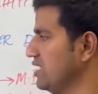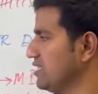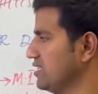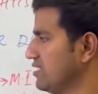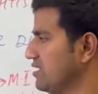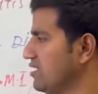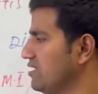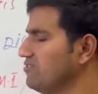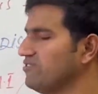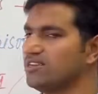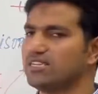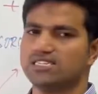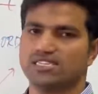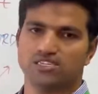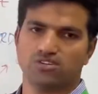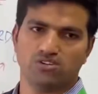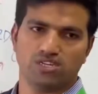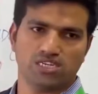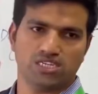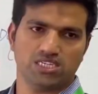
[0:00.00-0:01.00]
Third one is
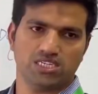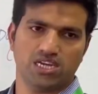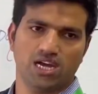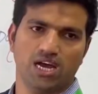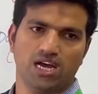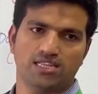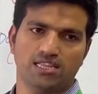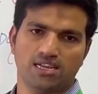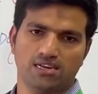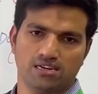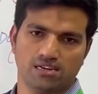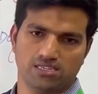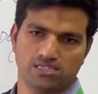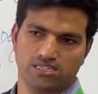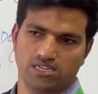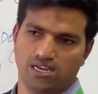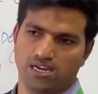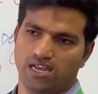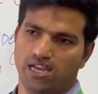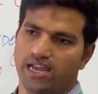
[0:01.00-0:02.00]
Indonesia, then
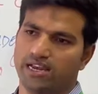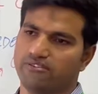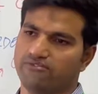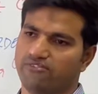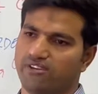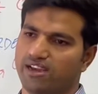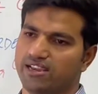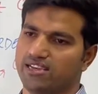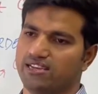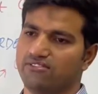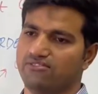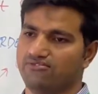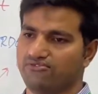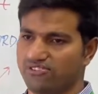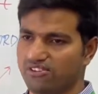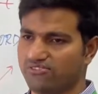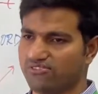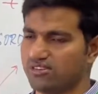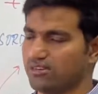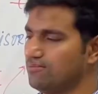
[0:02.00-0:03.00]
Russia, and finally
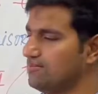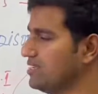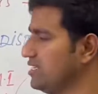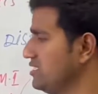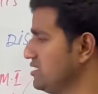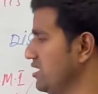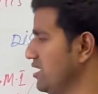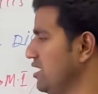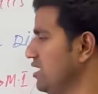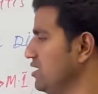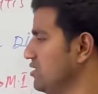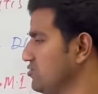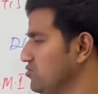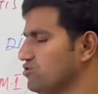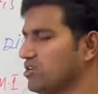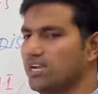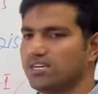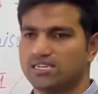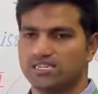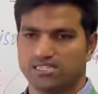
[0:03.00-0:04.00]
fifth number is
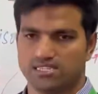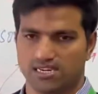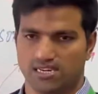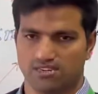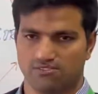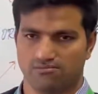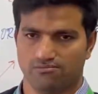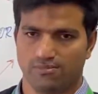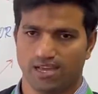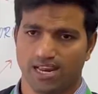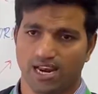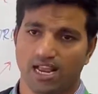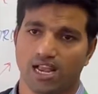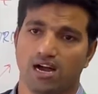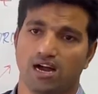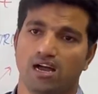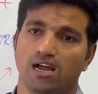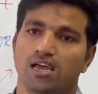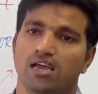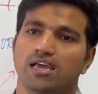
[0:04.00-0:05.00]
United States of
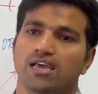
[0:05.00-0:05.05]
America.